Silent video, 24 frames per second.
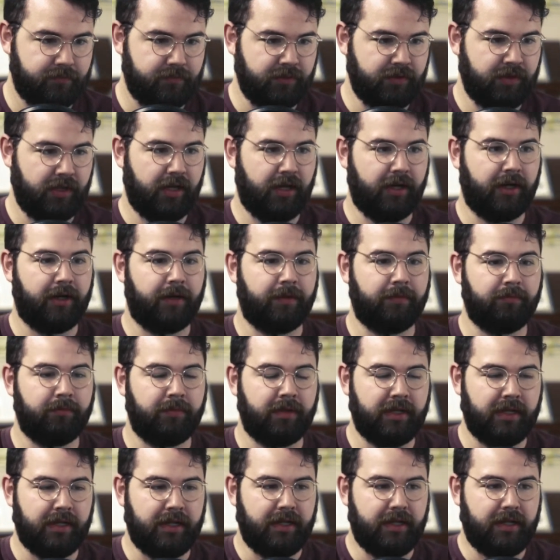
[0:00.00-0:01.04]
Um,
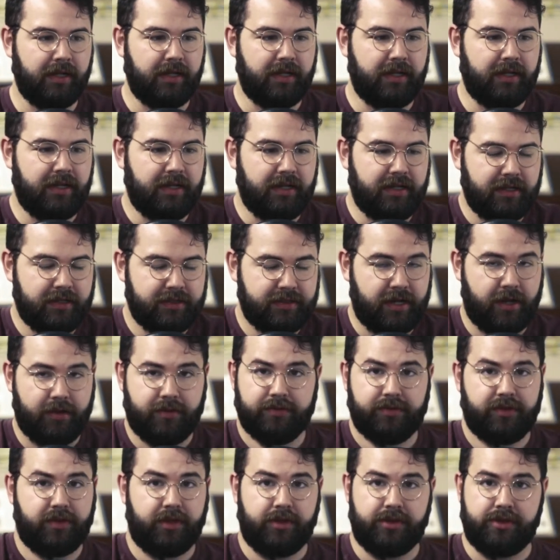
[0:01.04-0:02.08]
now,
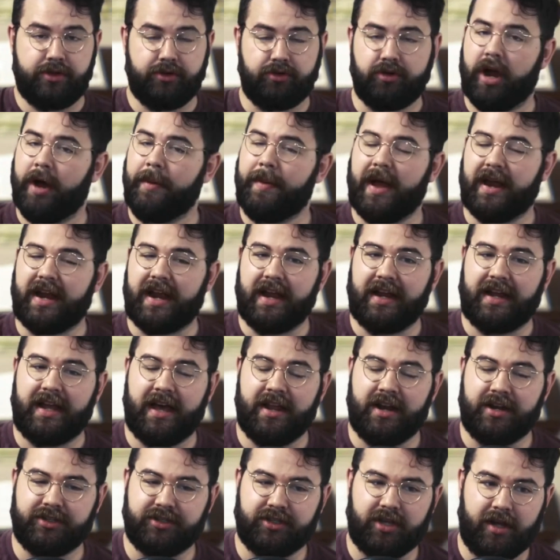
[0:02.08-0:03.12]
the, the drawback I
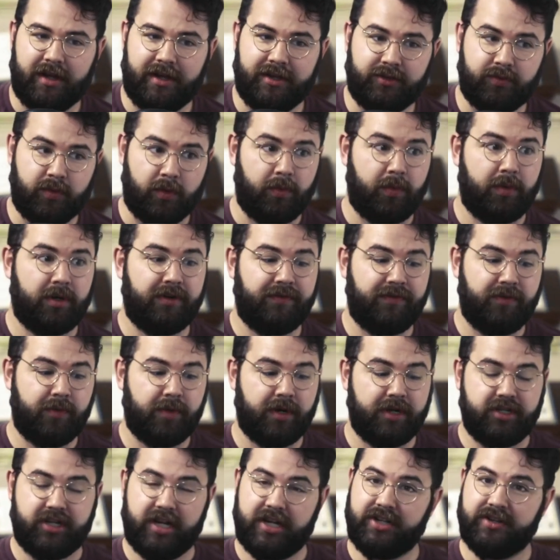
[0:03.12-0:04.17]
kind of saw is, well, what if you
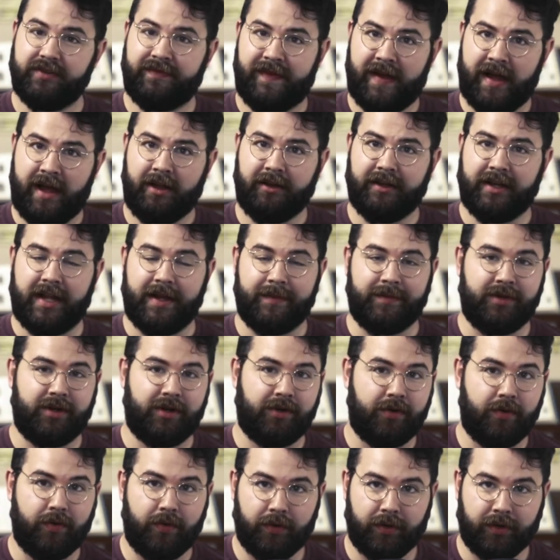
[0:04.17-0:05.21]
want to change a file name? You
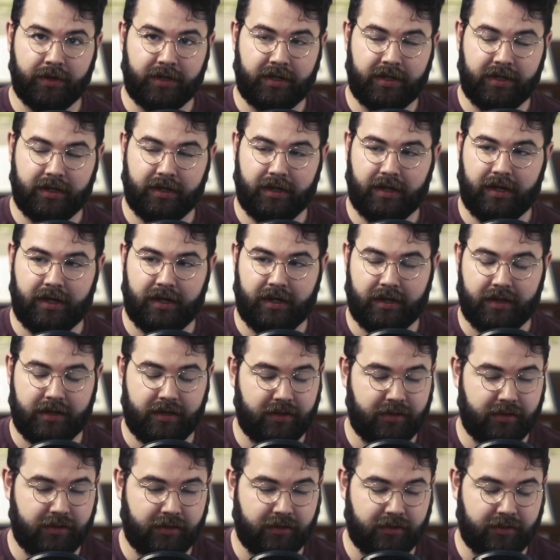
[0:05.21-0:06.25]
know, org uh,
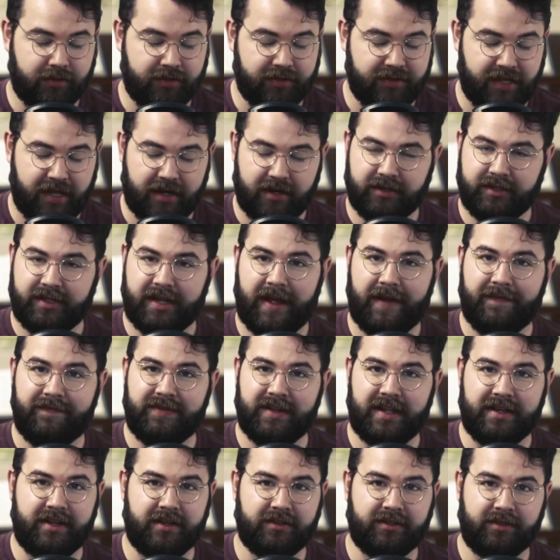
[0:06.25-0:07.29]
or
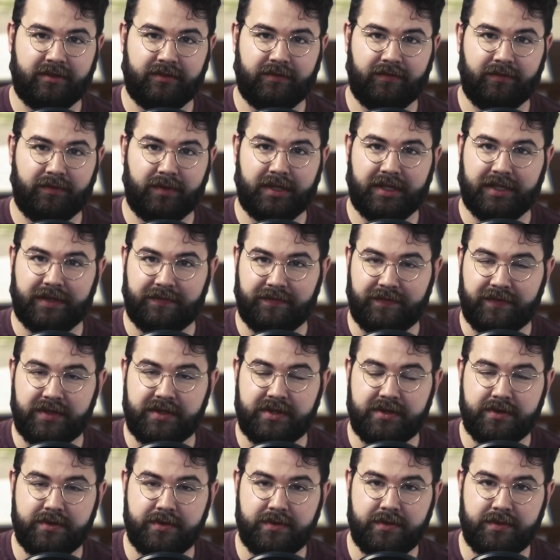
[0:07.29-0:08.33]
Zetteldeft, it doesn't really
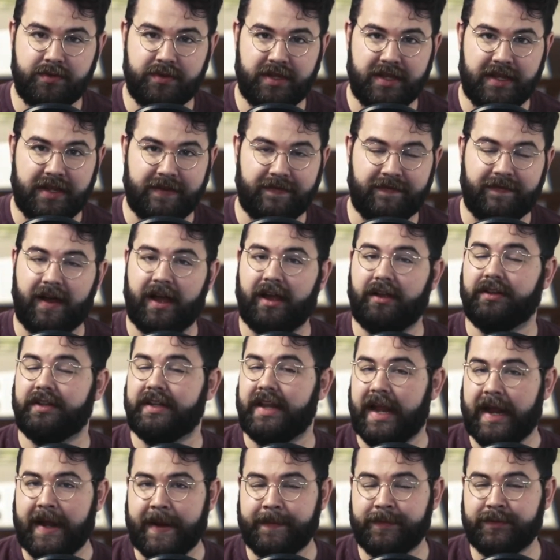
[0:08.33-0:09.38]
view the file
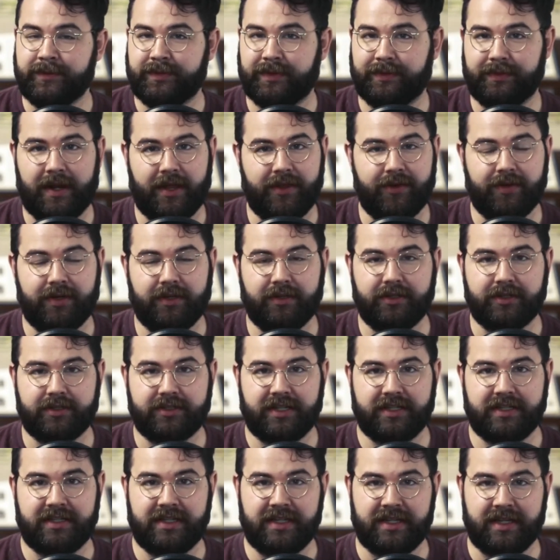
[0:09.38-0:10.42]
names, but rather it
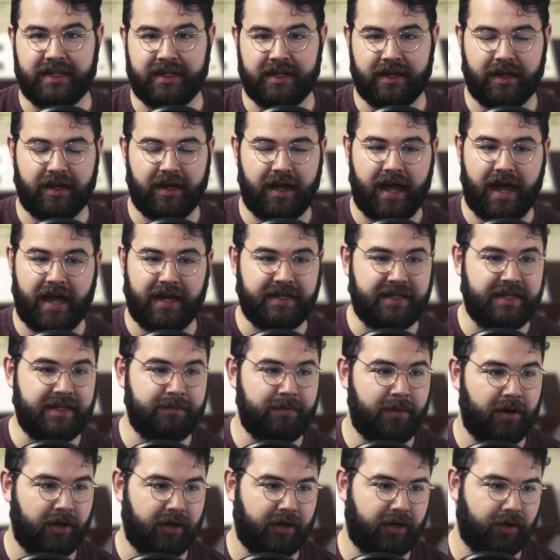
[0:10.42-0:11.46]
looks at the uh, I D
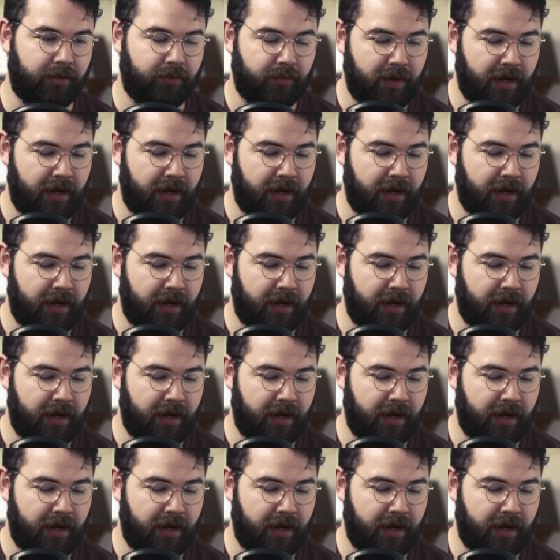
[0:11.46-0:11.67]
marker.